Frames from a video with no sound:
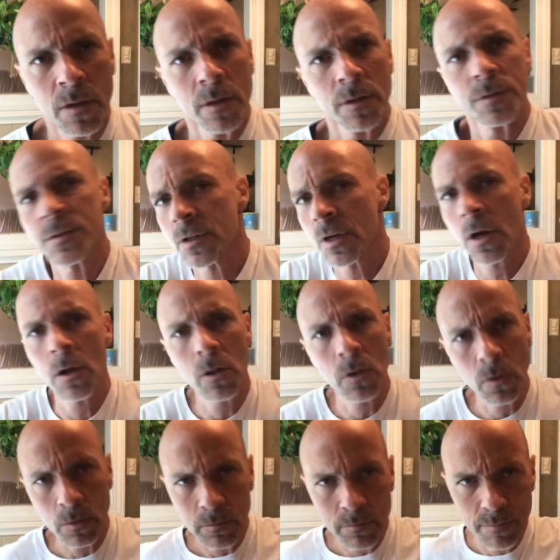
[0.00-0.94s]

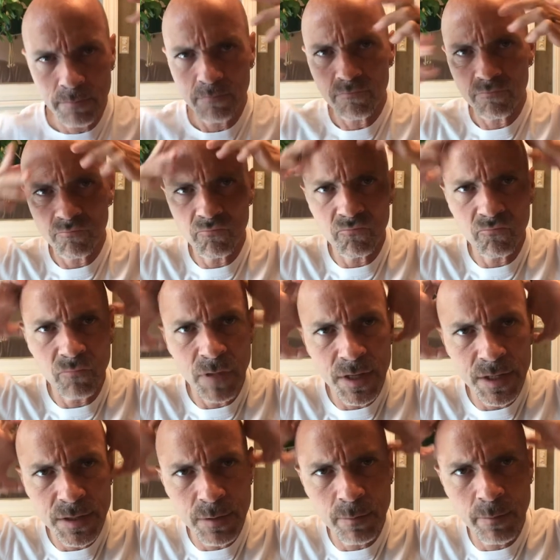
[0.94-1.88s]
Skull
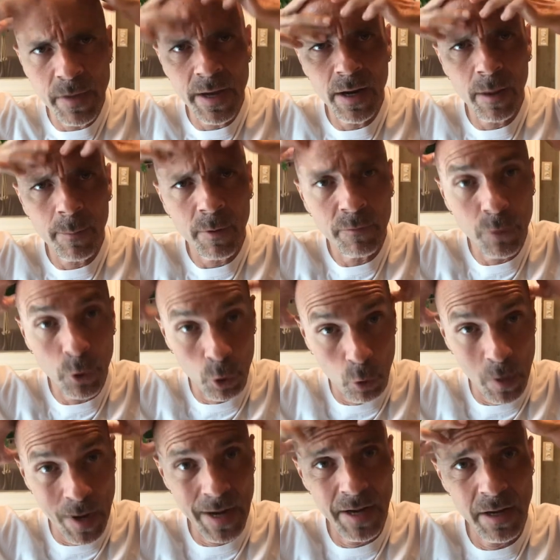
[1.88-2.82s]
is made up of your
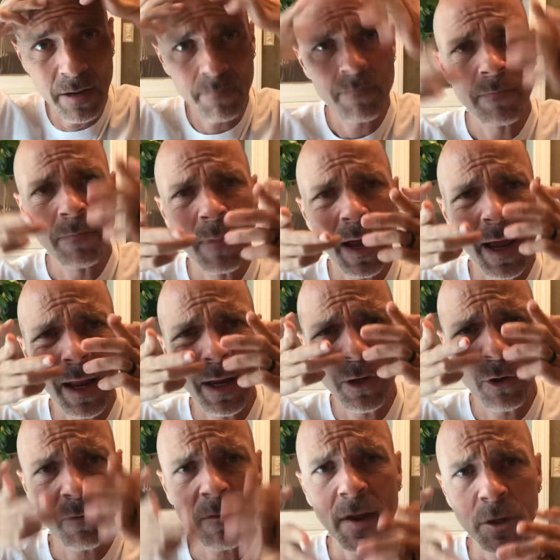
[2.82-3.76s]
cranium and
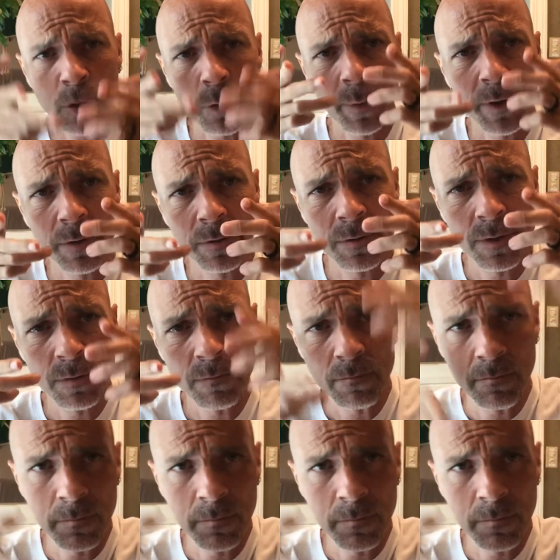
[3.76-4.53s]
your facial bones.